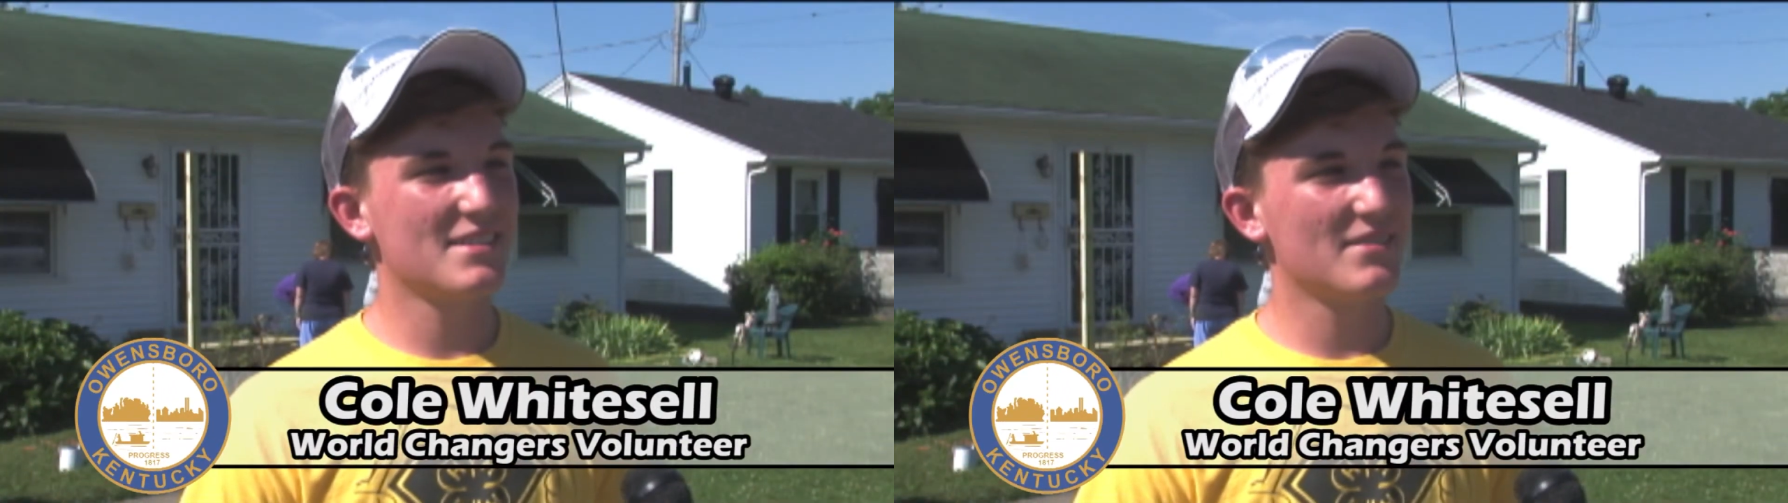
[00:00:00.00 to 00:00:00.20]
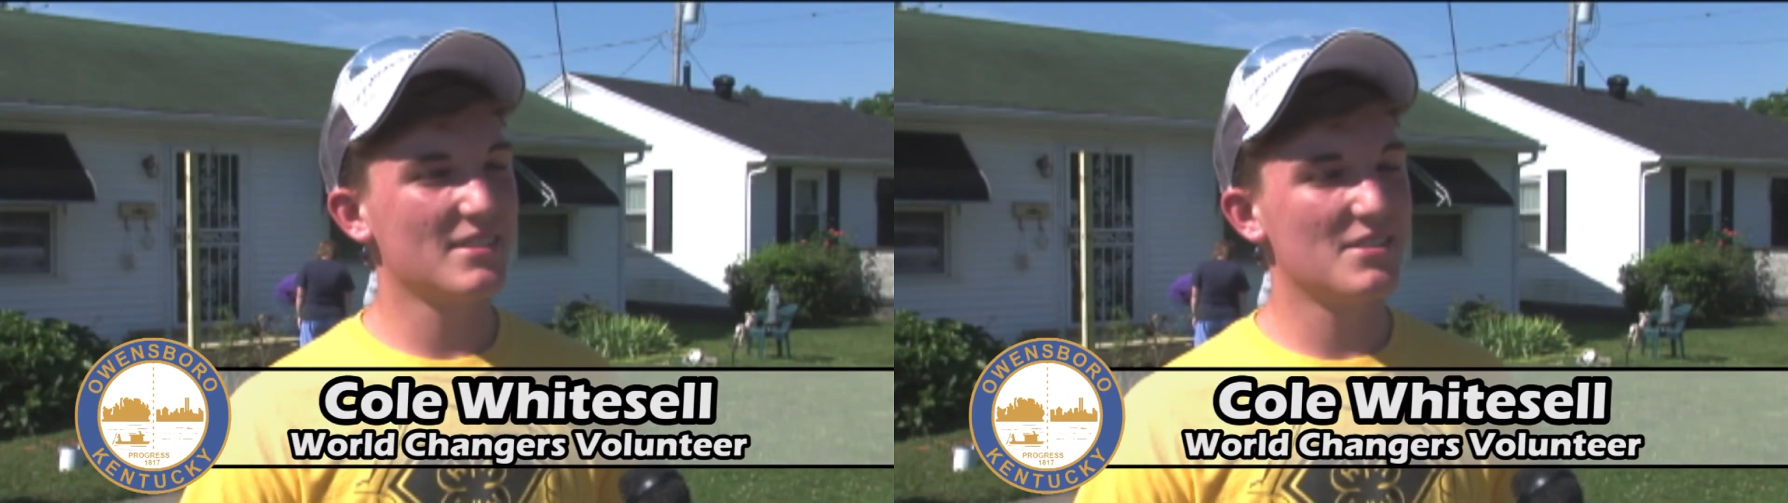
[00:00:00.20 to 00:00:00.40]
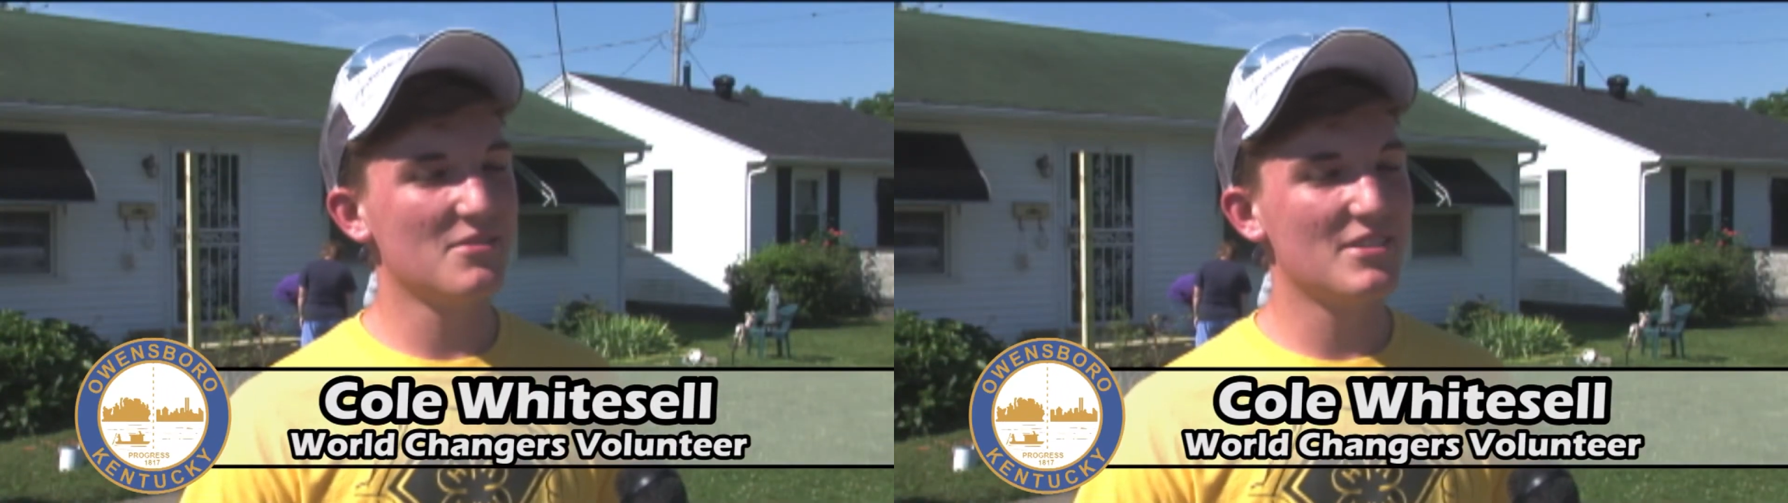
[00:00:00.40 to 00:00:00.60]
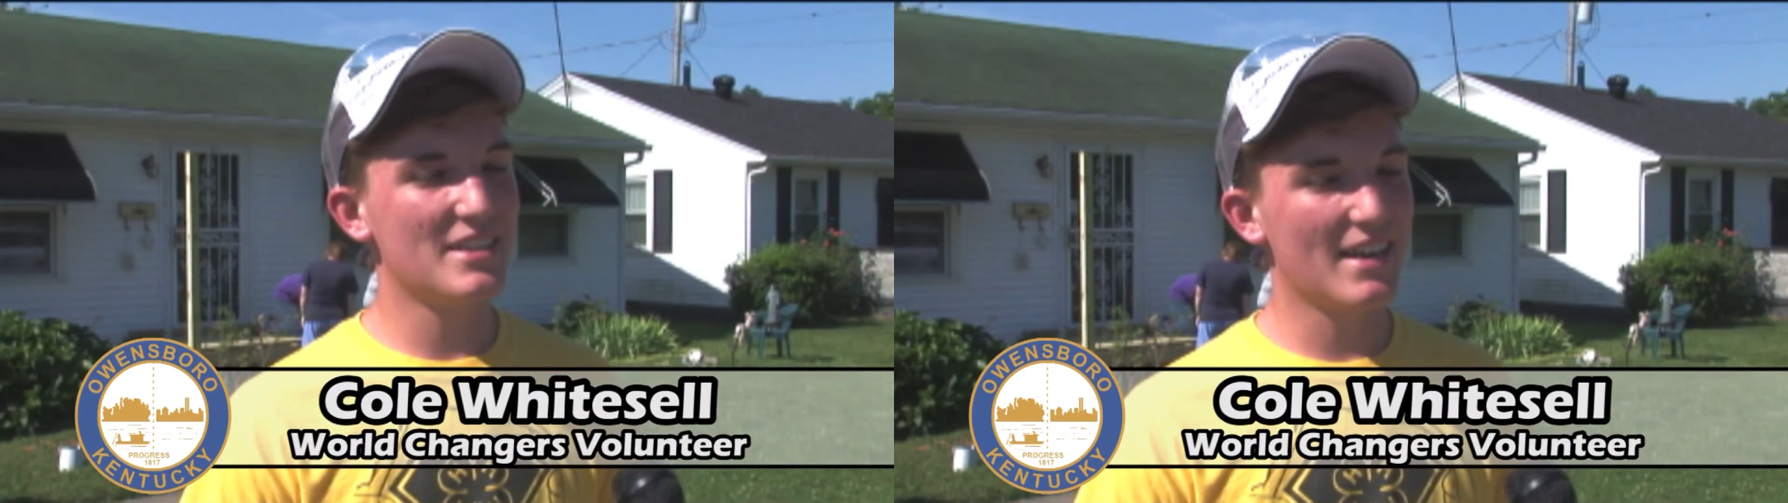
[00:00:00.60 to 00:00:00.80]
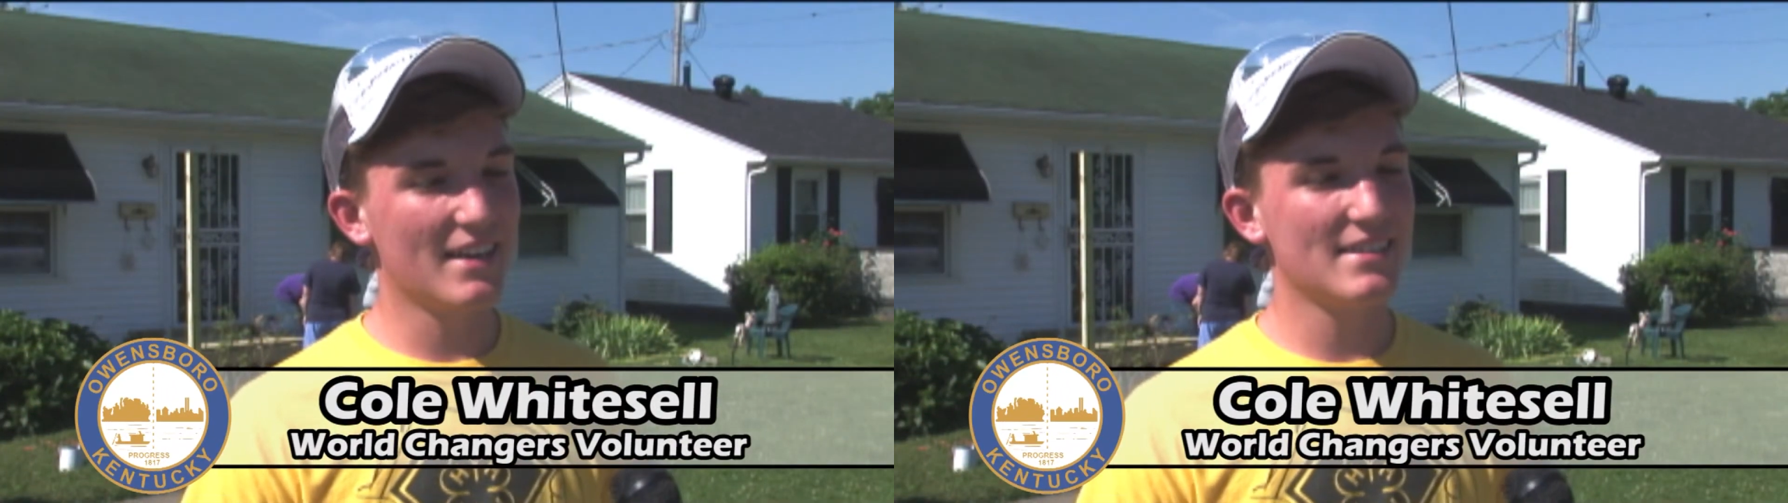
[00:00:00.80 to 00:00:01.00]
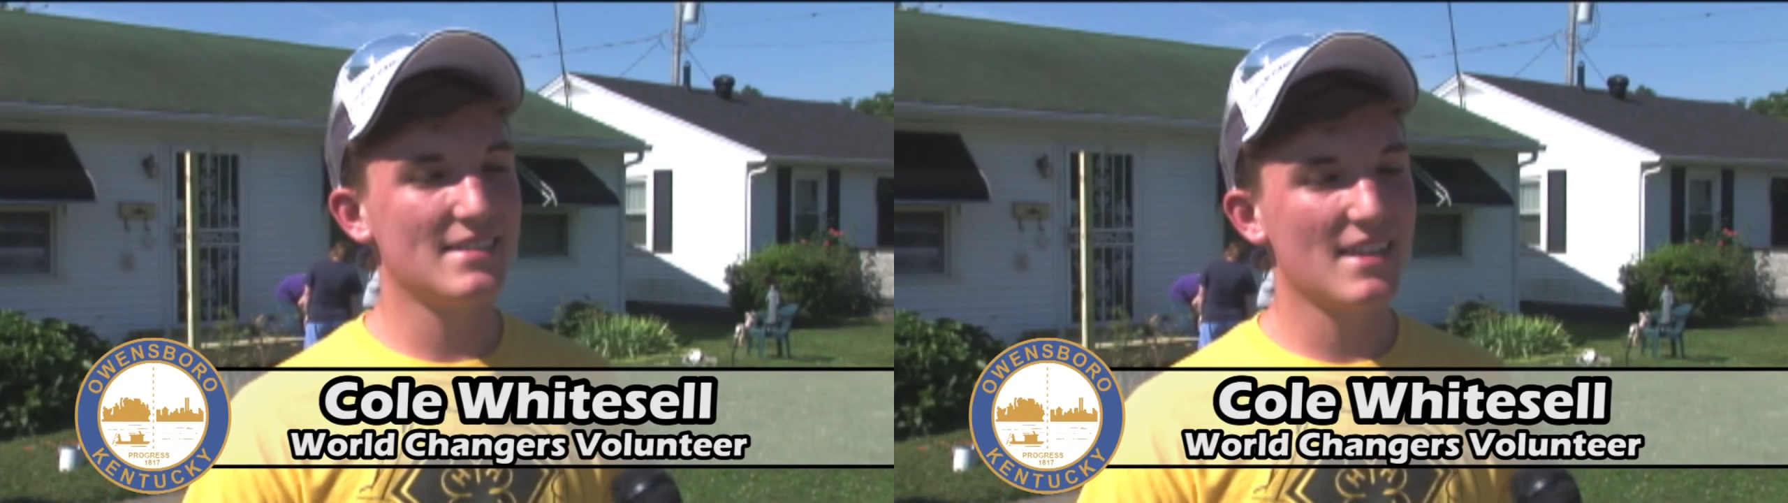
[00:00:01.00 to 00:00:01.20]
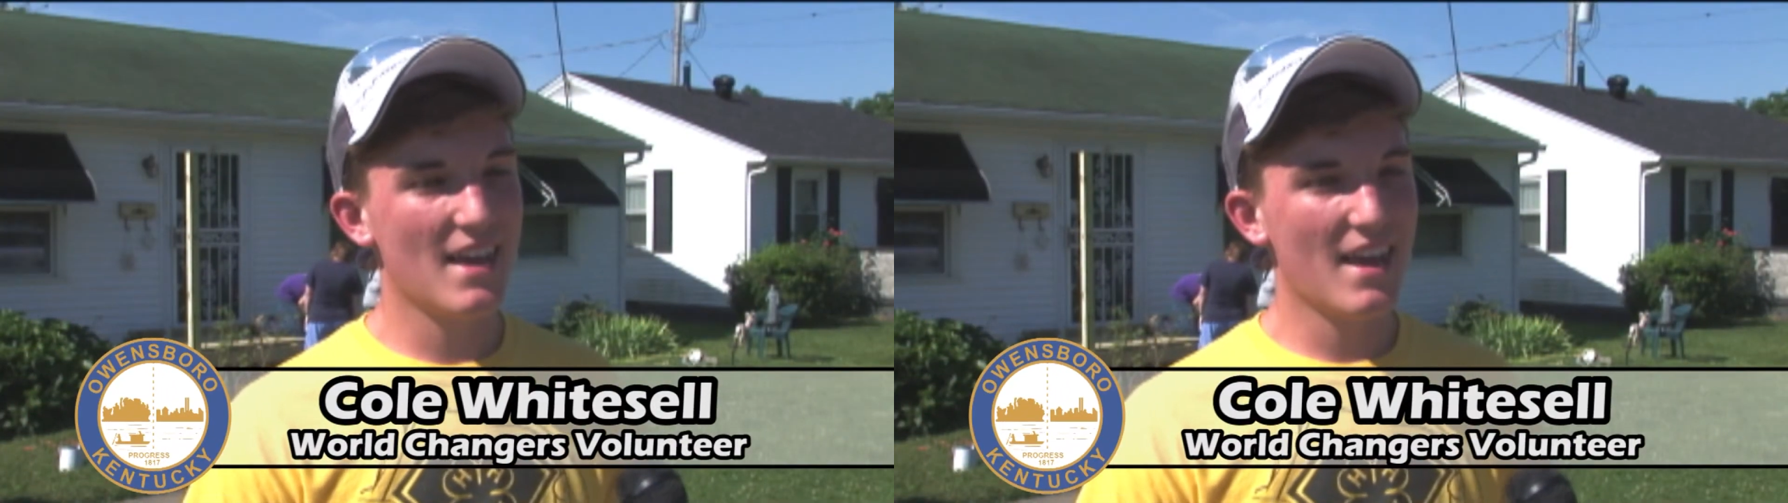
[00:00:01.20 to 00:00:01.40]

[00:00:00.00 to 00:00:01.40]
of the two sheds,